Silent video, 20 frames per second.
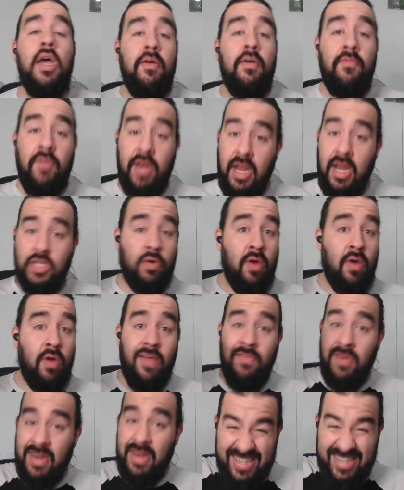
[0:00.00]
Vanessa
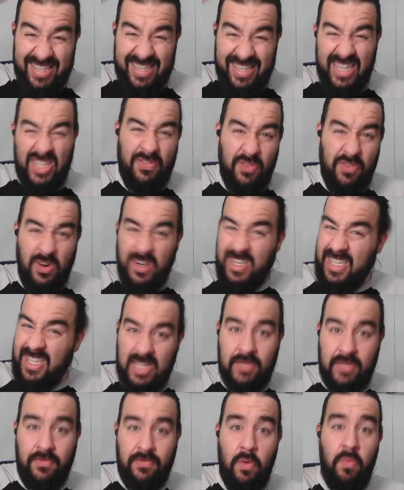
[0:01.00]
Craven,
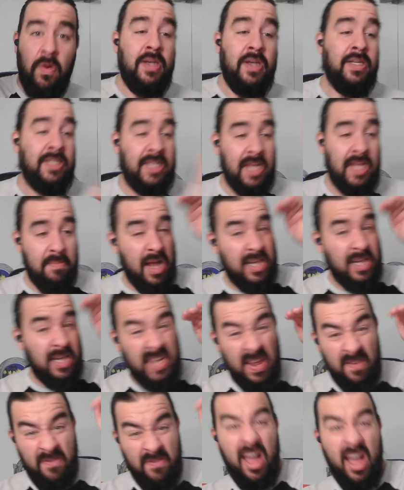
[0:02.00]
6'1",
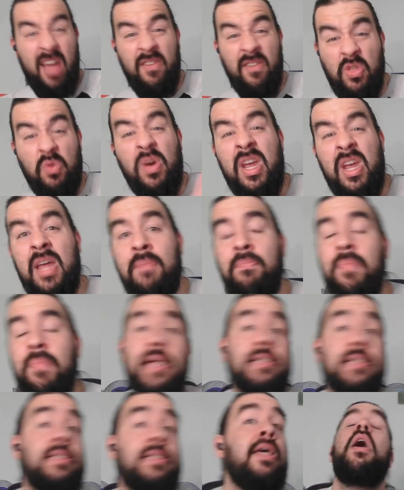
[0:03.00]
Diamante, 5'3 at
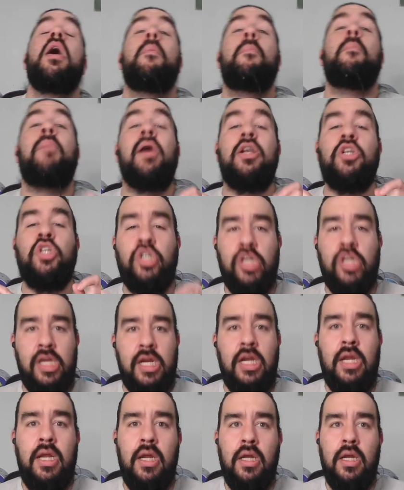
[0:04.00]
best. But
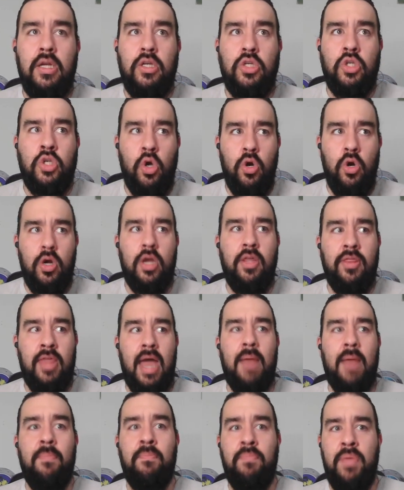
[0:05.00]
she took
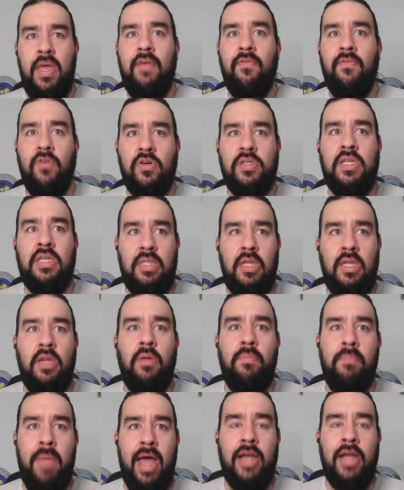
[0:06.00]
that big versus little
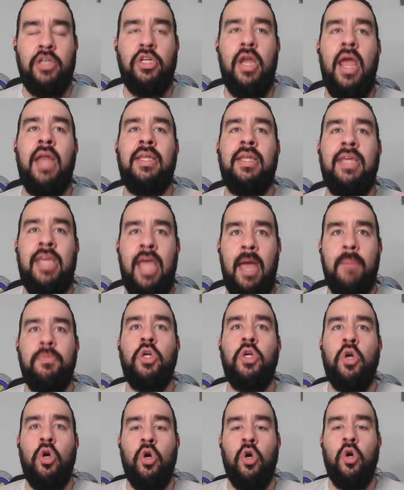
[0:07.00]
match and
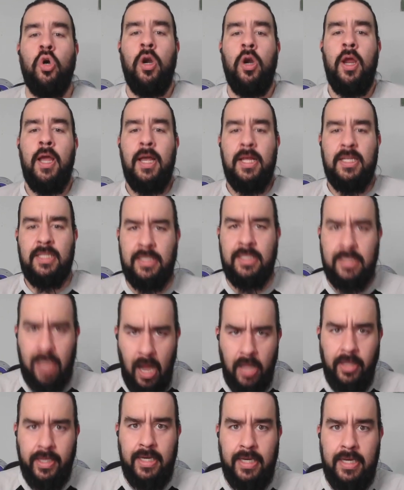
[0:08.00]
kept her
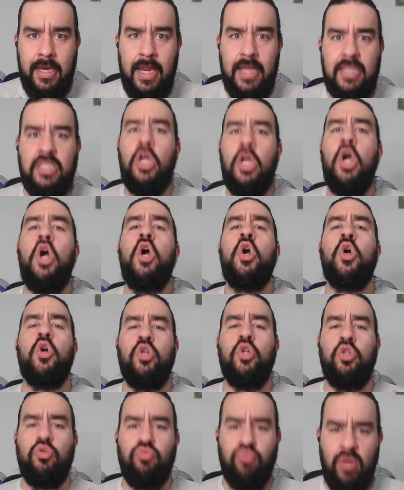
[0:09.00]
solidness, her
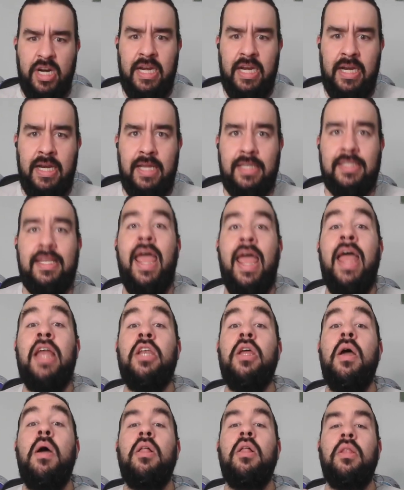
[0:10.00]
grittiness. And
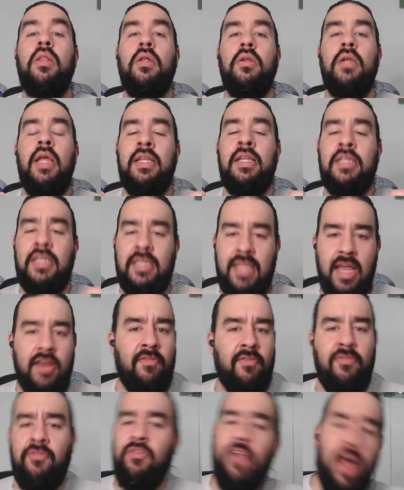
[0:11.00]
instead
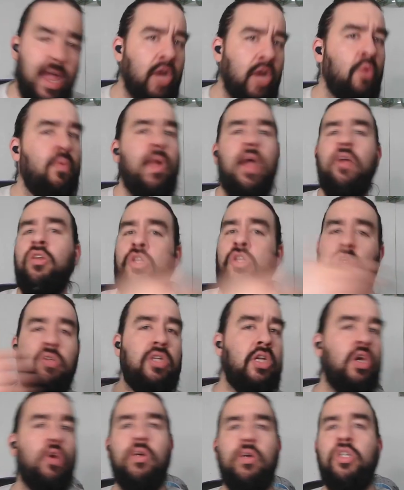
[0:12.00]
of flying around
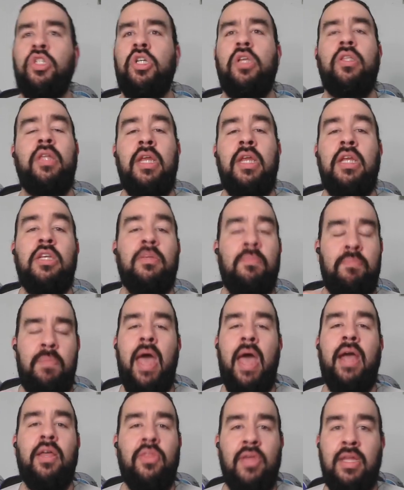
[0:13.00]
using her agility to
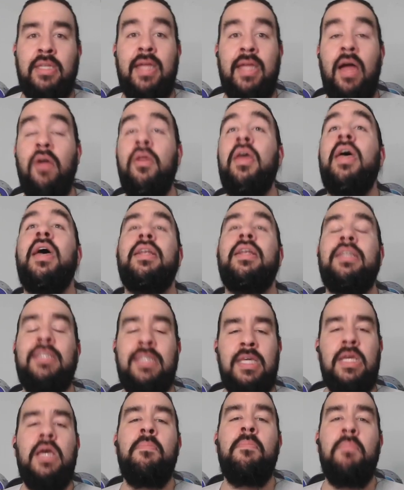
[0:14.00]
back things down,
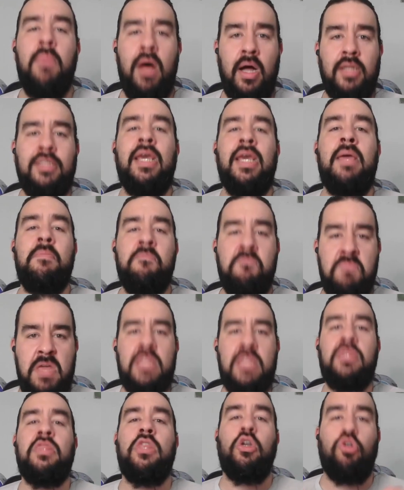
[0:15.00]
Diamante
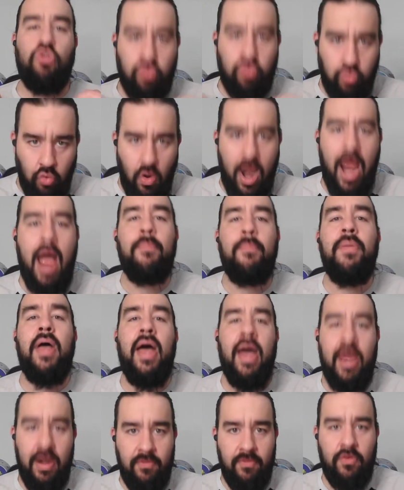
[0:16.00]
beat the crap
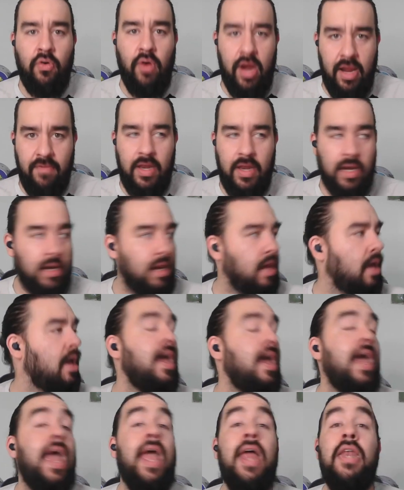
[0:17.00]
out of Craven.
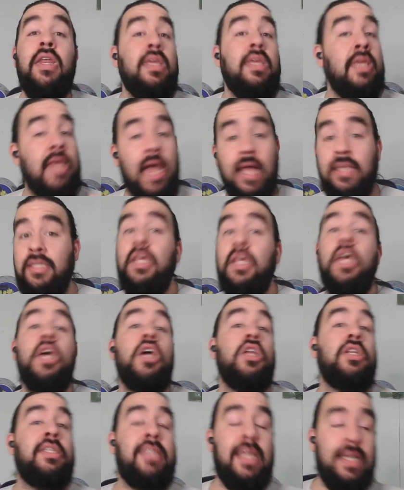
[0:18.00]
And yes,
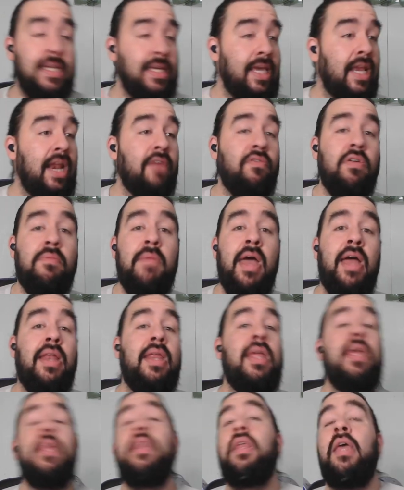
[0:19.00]
didn't get every bit
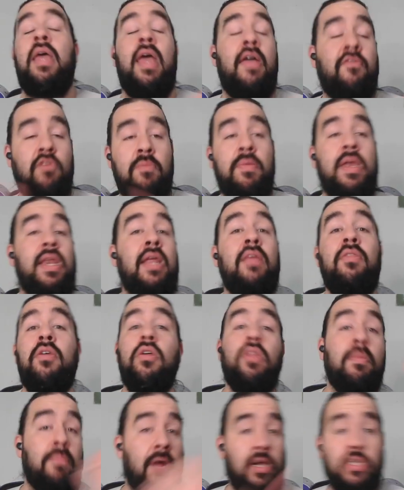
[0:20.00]
in there.
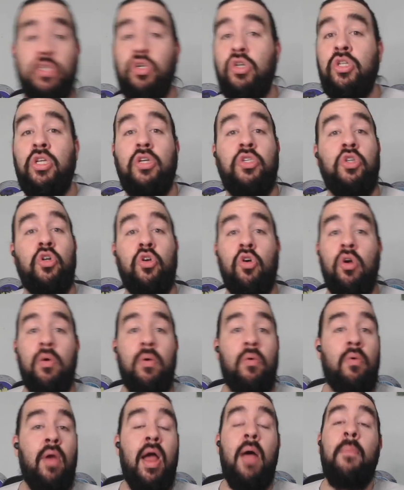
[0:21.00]
The monster still took her
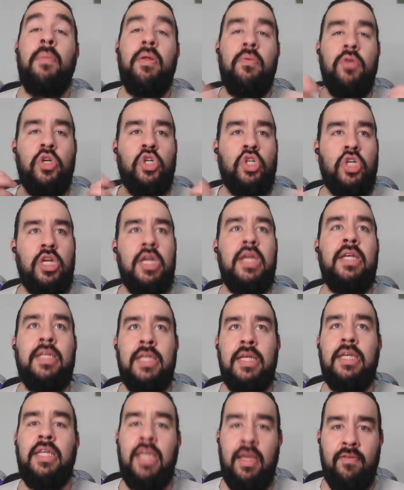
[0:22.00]
around, but she
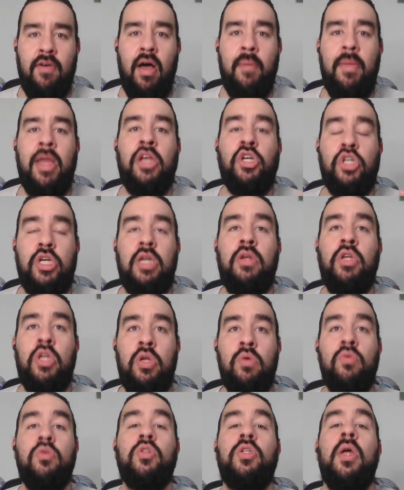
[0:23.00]
didn't give up and she
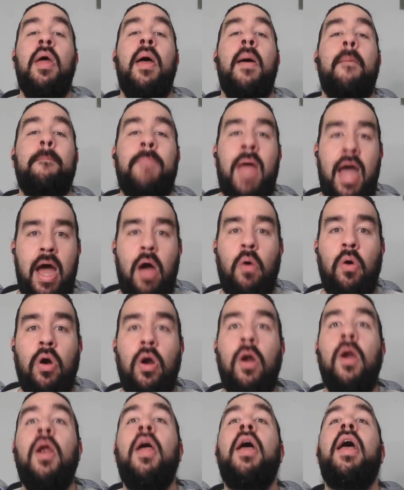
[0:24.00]
used
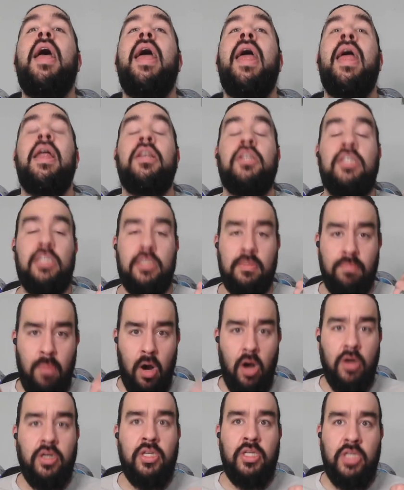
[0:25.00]
power and
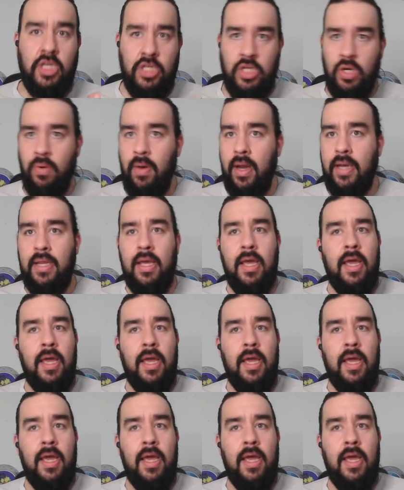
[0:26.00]
smarts to do it.